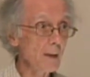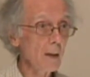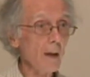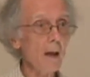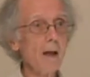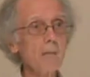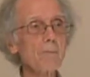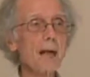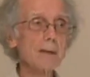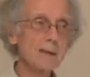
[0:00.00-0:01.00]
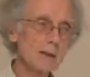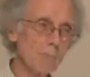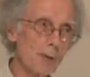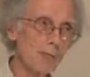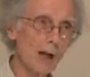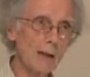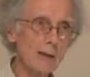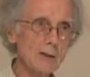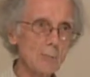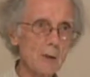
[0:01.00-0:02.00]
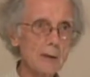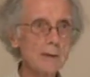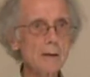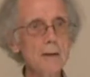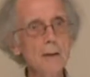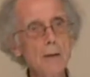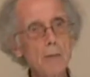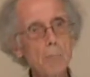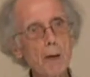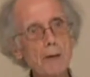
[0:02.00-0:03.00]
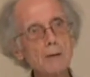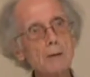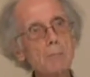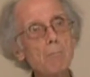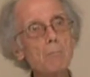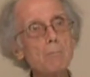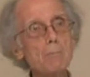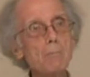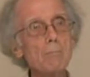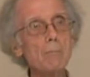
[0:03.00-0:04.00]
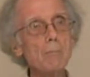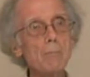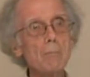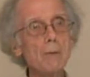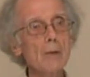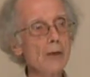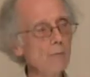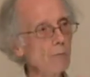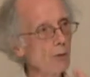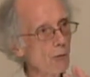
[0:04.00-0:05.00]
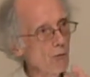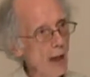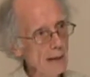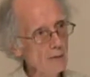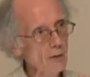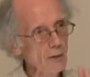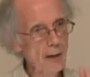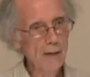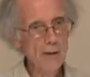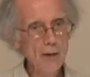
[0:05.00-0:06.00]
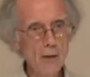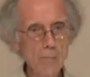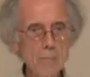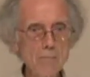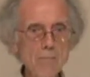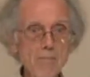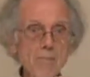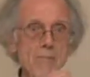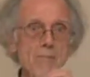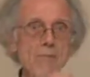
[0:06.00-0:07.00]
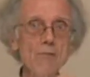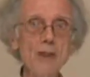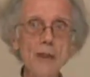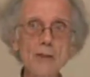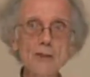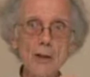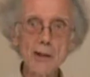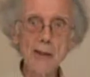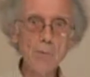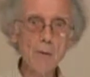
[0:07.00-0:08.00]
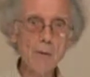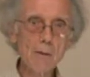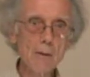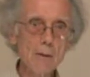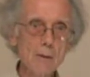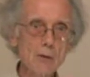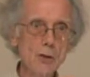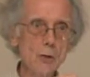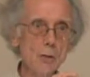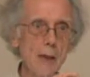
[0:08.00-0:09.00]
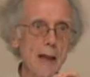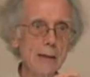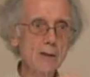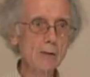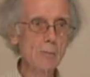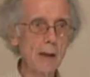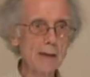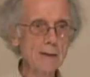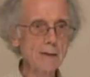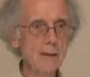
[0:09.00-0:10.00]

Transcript: That's simplifying it a bit, but the fact that CARICOM feels unable to express